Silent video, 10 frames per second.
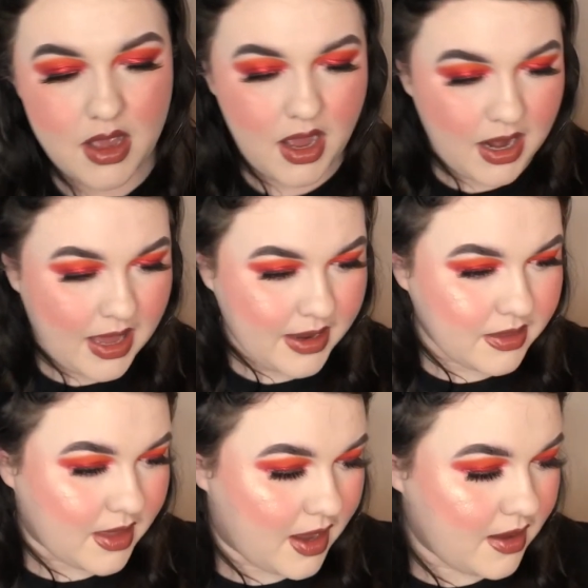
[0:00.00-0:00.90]
I like
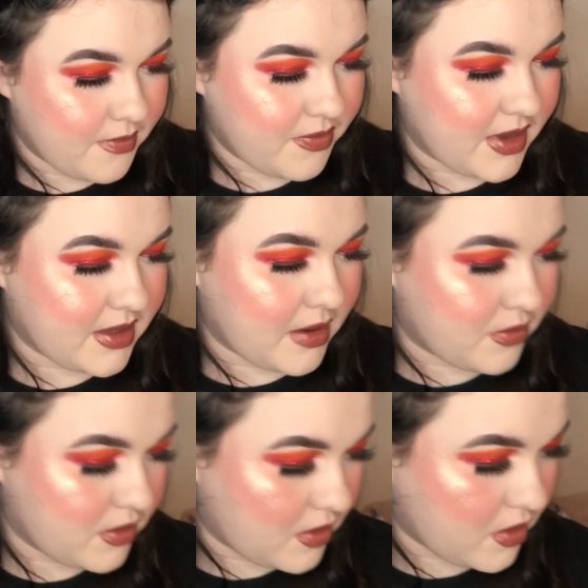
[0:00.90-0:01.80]
that. I think that
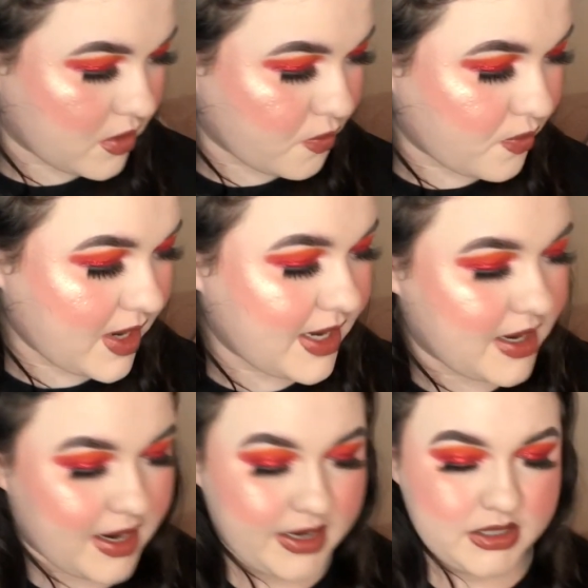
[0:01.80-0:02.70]
will look really
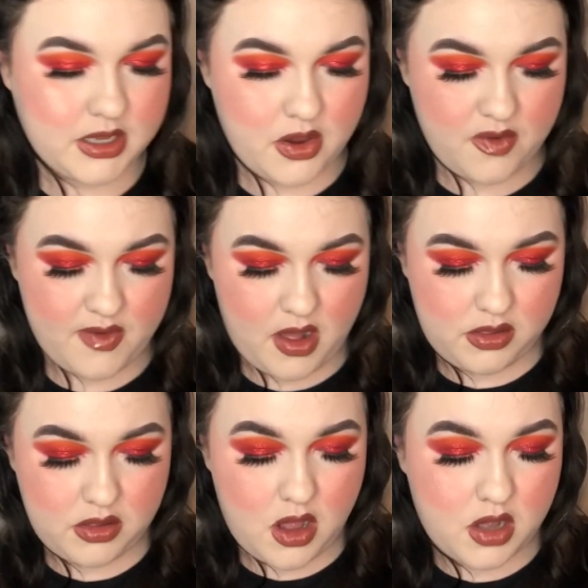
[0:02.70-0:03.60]
nice over a
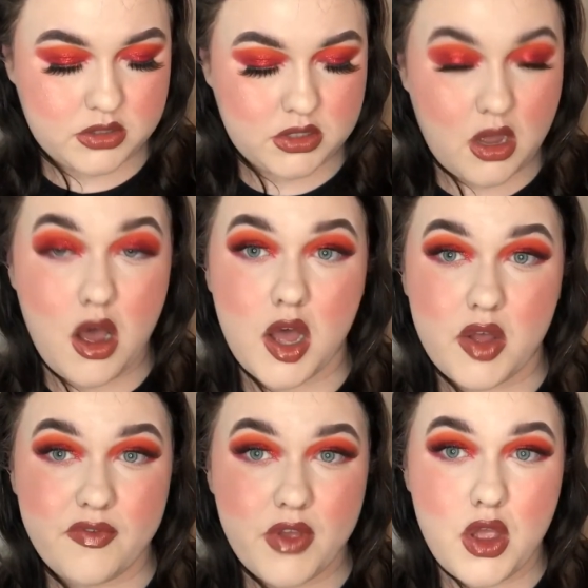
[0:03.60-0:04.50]
lot
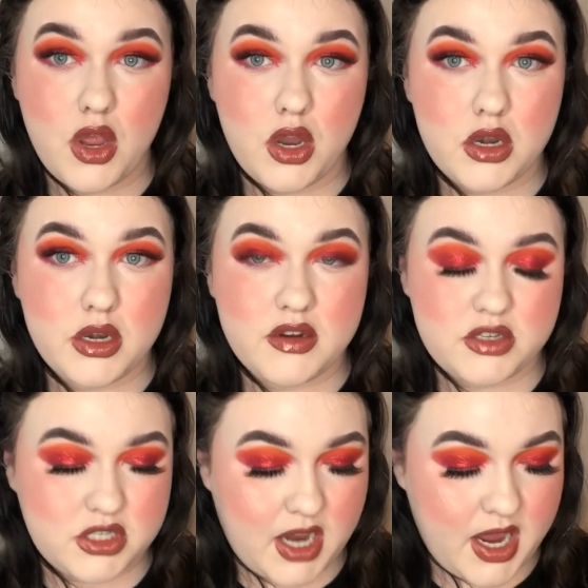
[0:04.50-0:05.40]
of nude
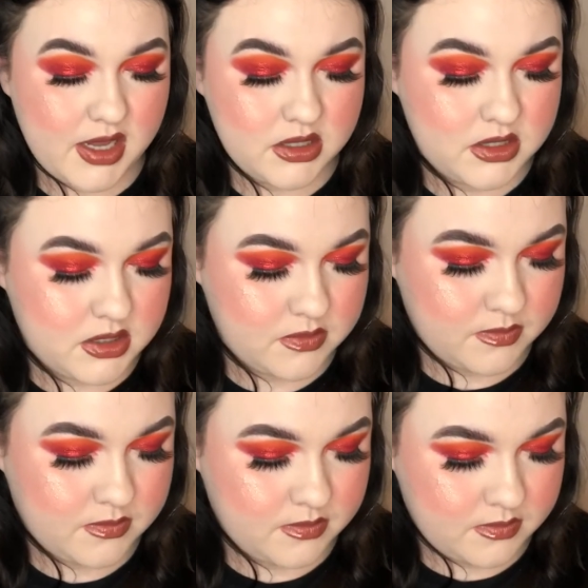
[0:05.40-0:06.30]
shades.
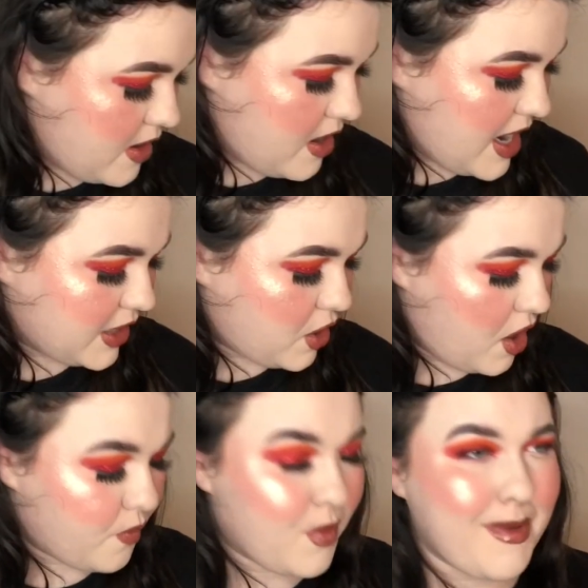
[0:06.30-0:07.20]
I
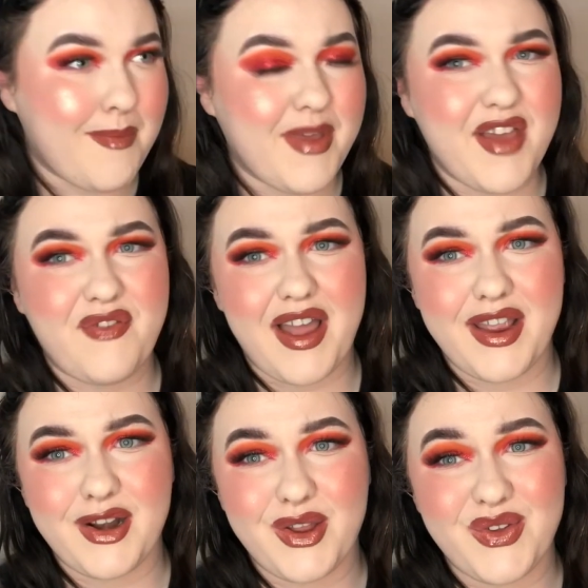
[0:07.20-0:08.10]
can't remember if I
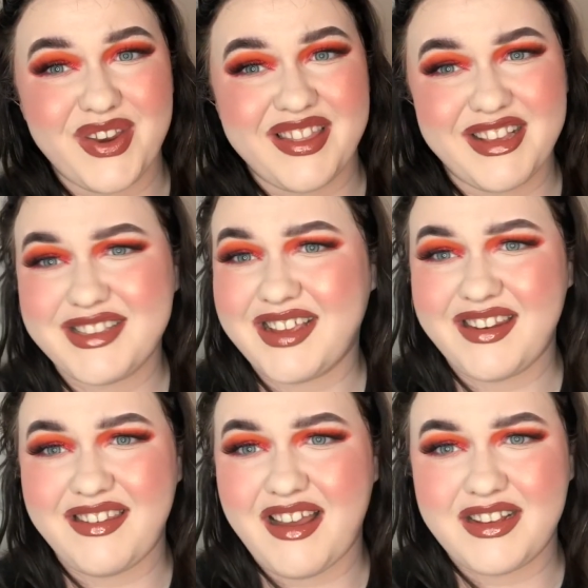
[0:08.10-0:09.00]
included this in
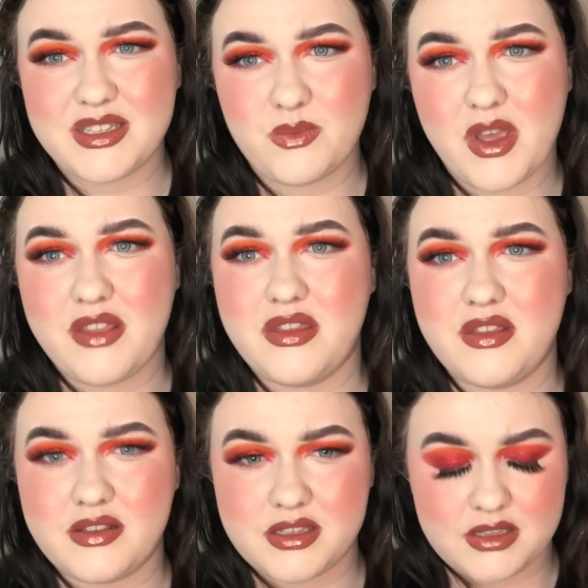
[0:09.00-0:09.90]
last
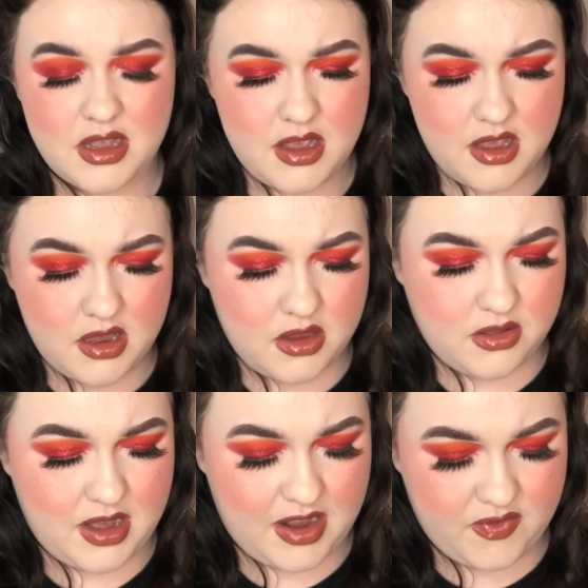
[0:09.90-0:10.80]
month's. You'll
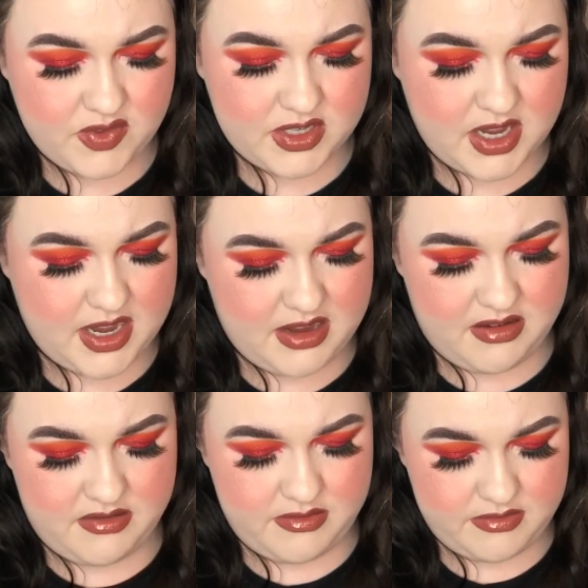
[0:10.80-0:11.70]
have
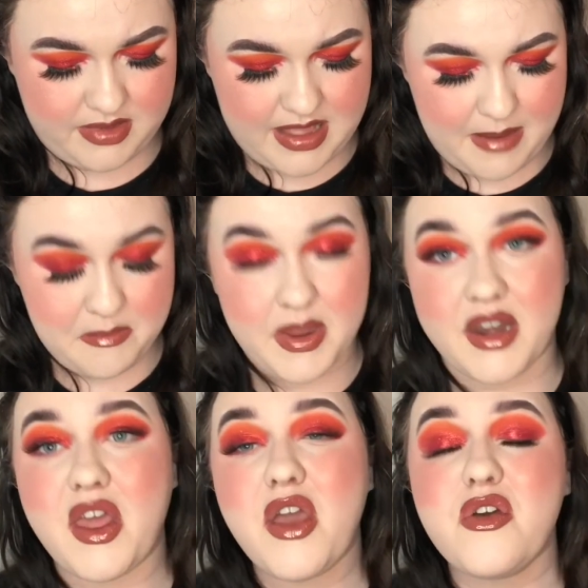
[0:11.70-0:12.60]
to let me
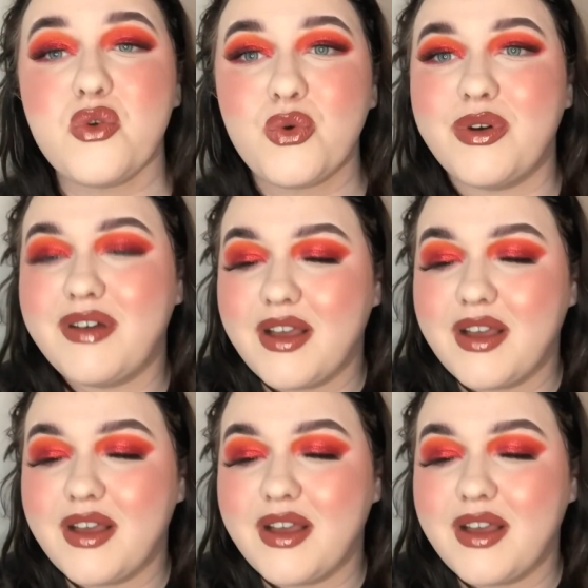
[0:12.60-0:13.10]
know